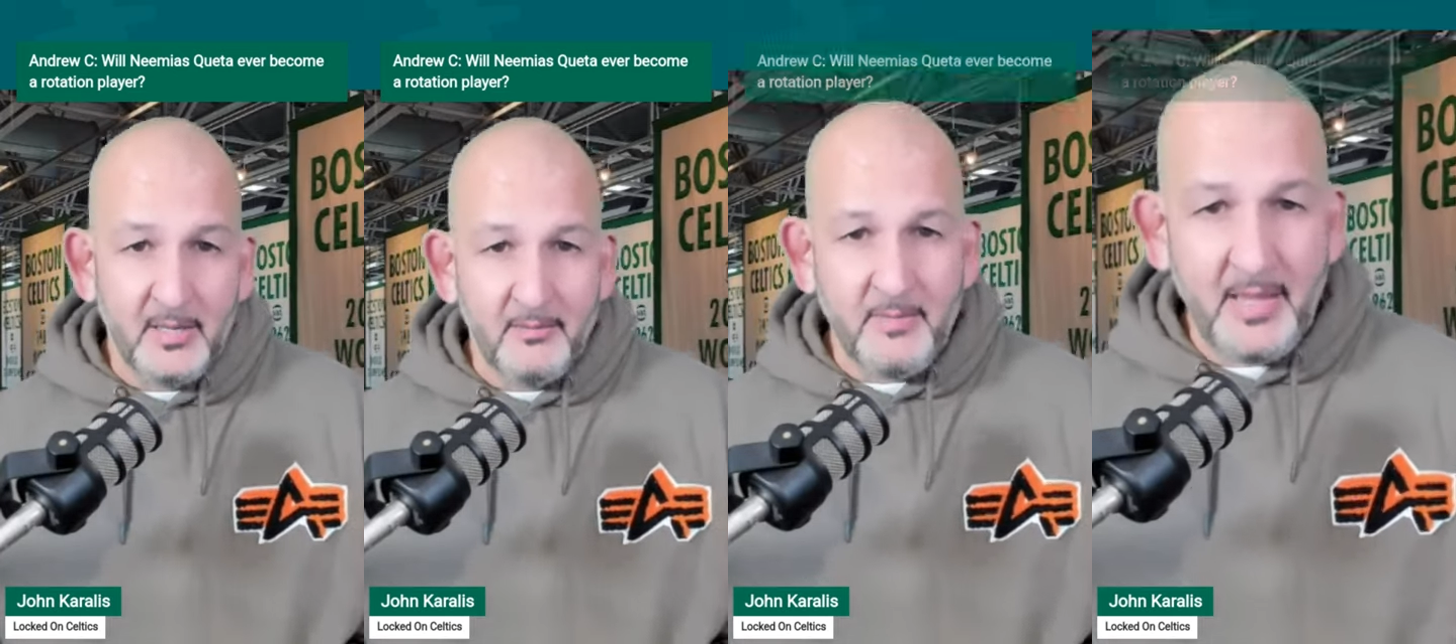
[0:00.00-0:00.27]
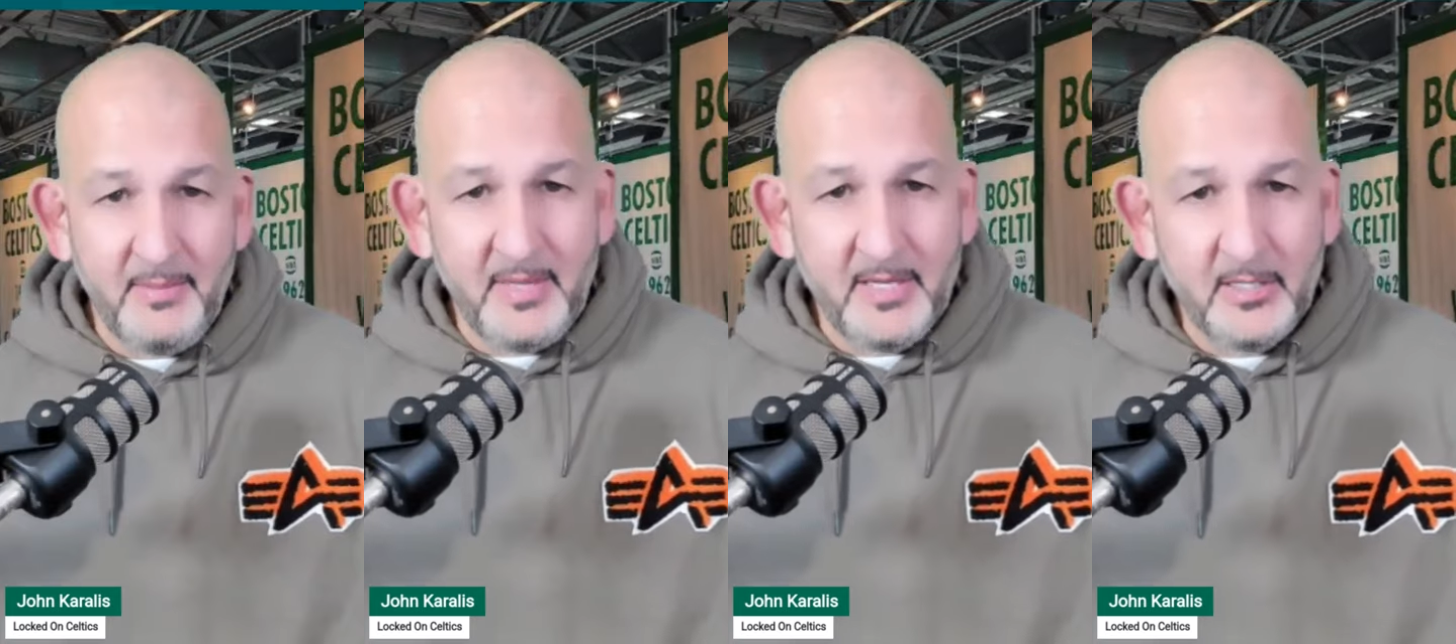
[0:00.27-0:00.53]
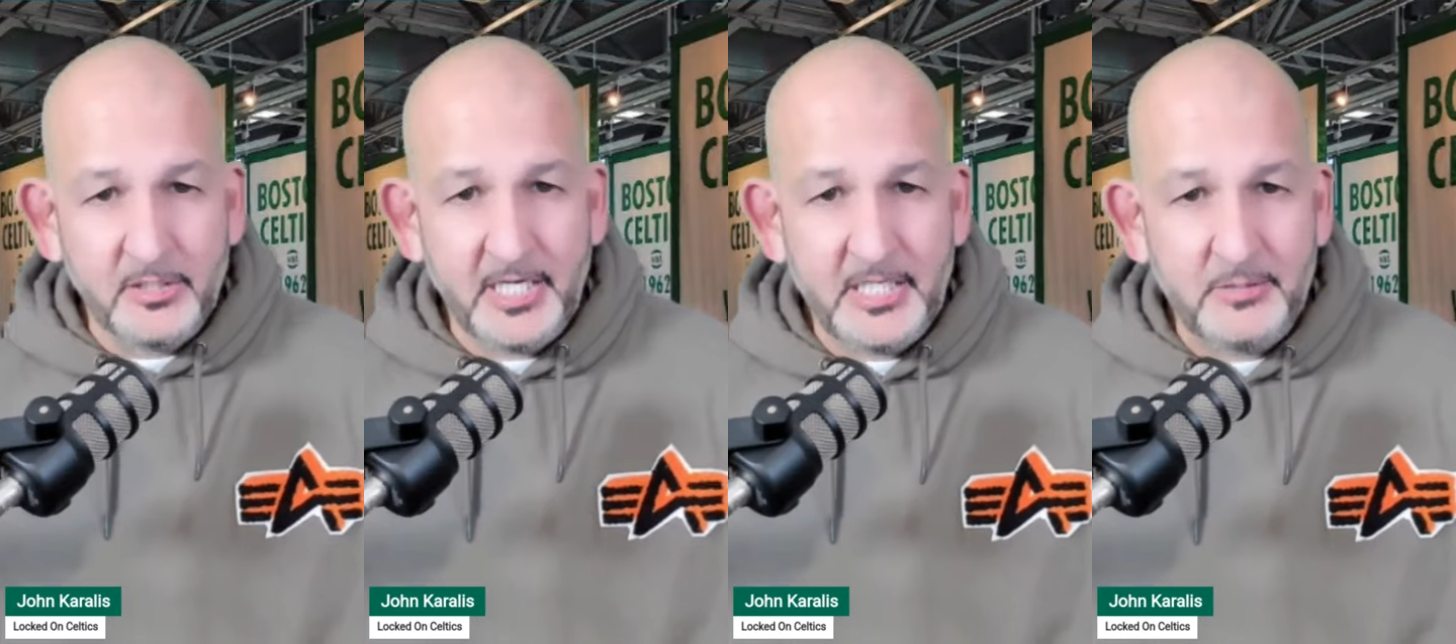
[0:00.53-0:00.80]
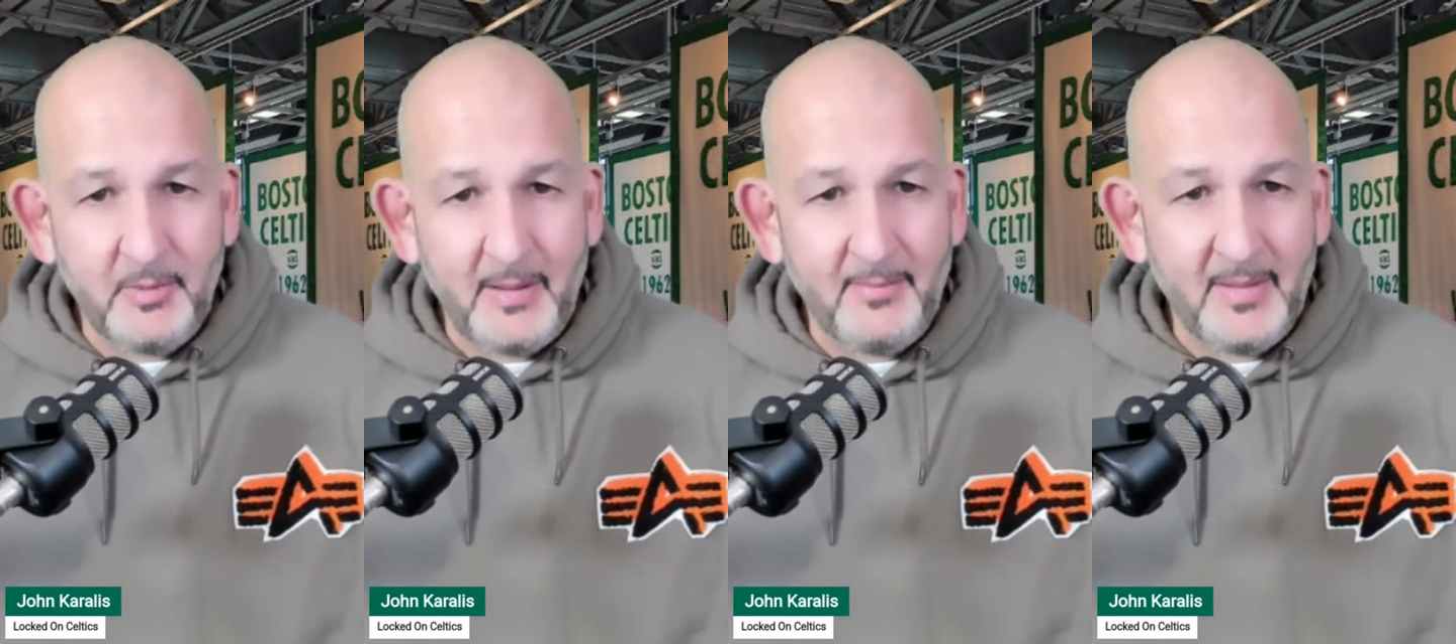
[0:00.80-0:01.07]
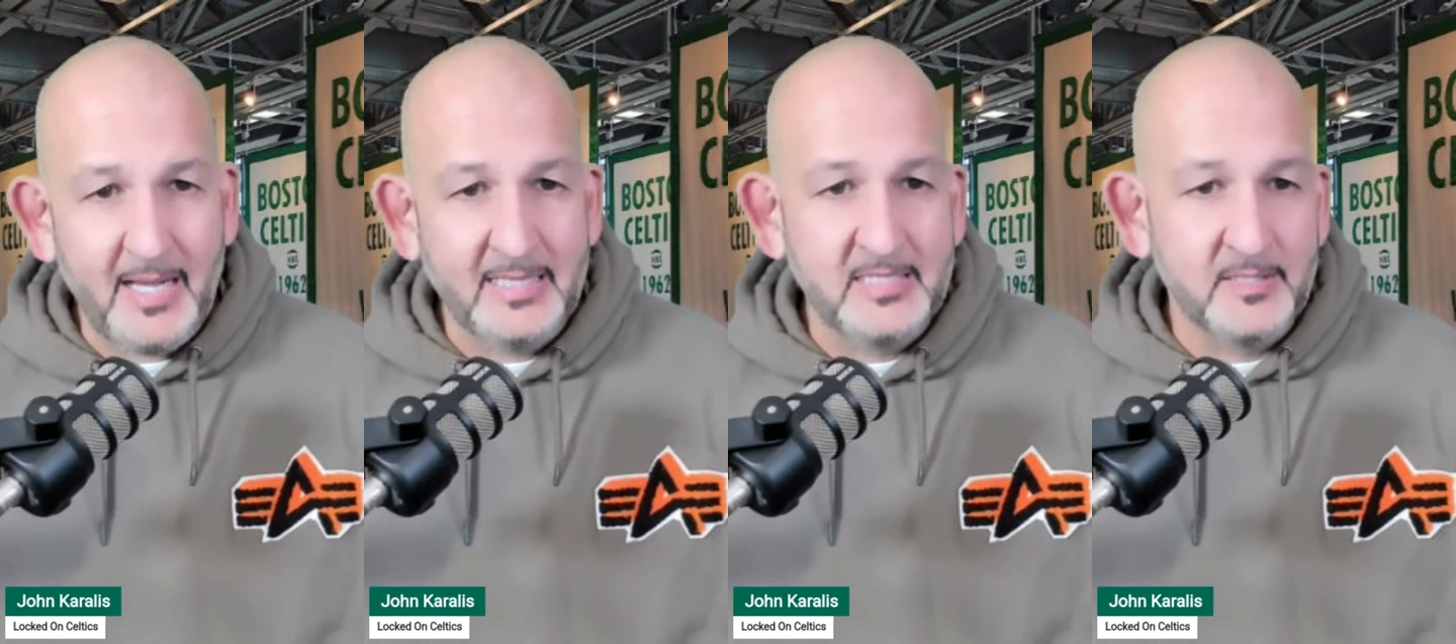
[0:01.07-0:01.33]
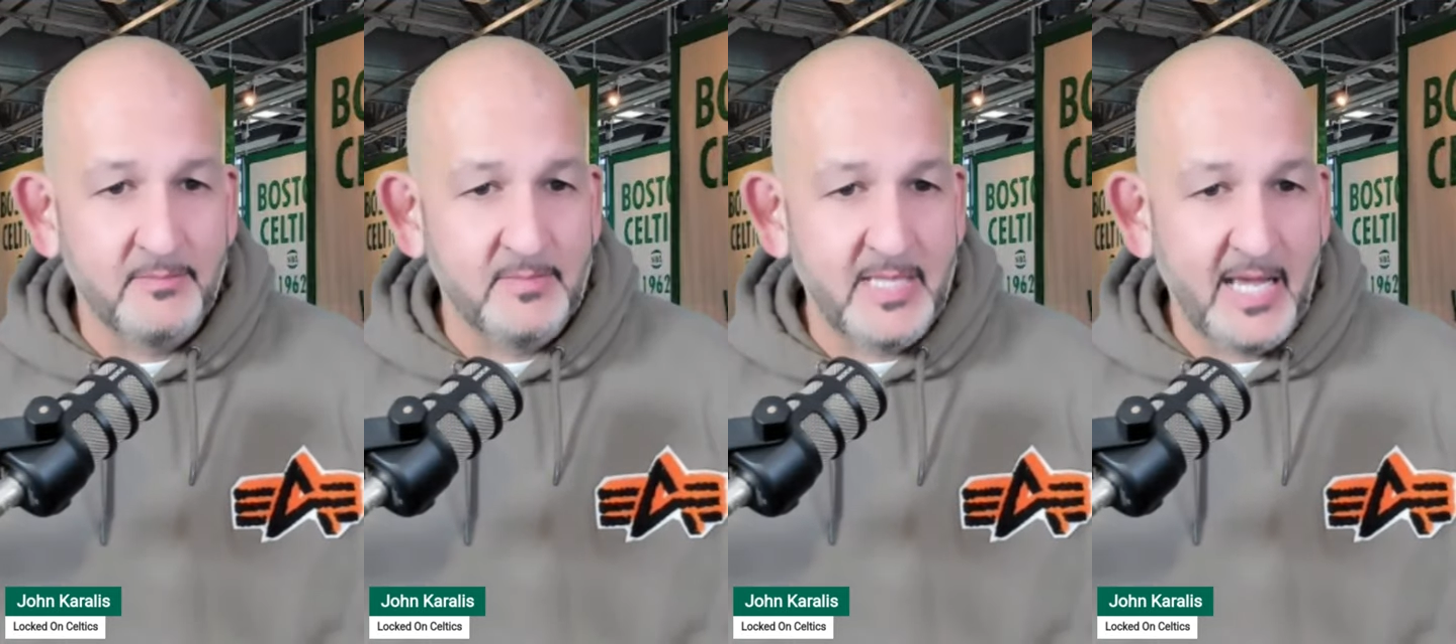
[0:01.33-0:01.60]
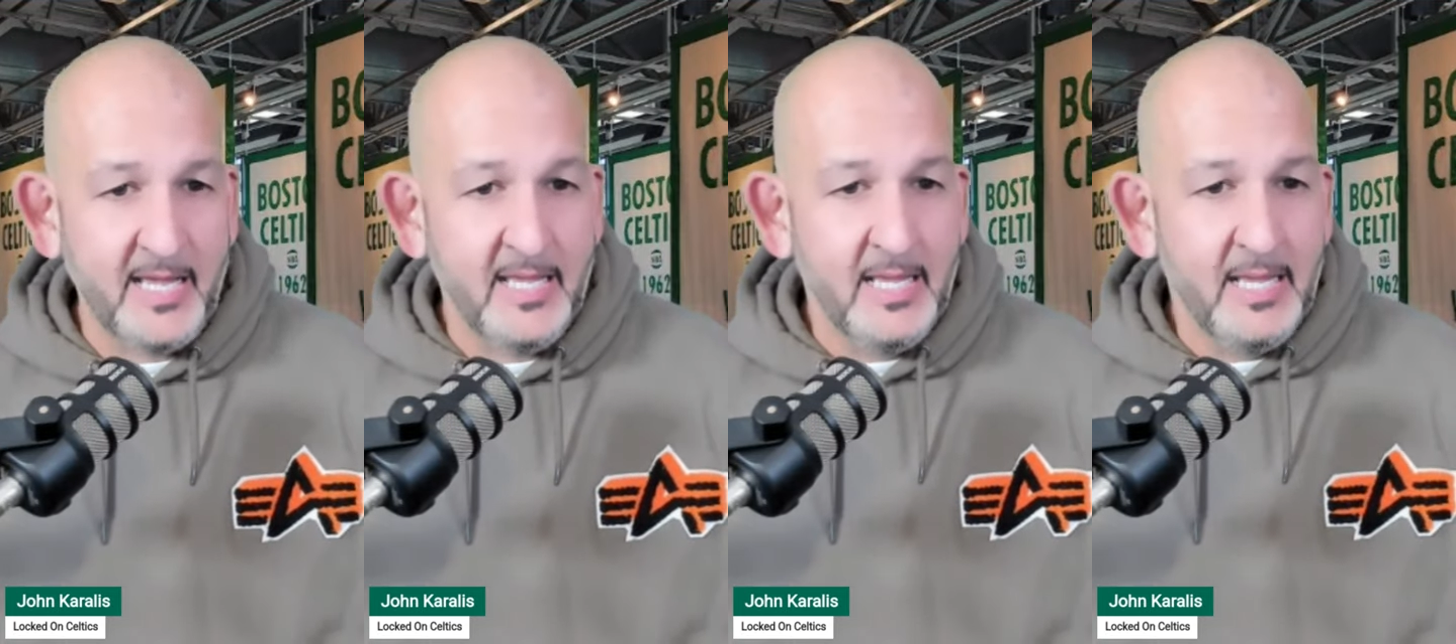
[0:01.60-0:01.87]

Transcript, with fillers: Maybe he'll change my mind someday.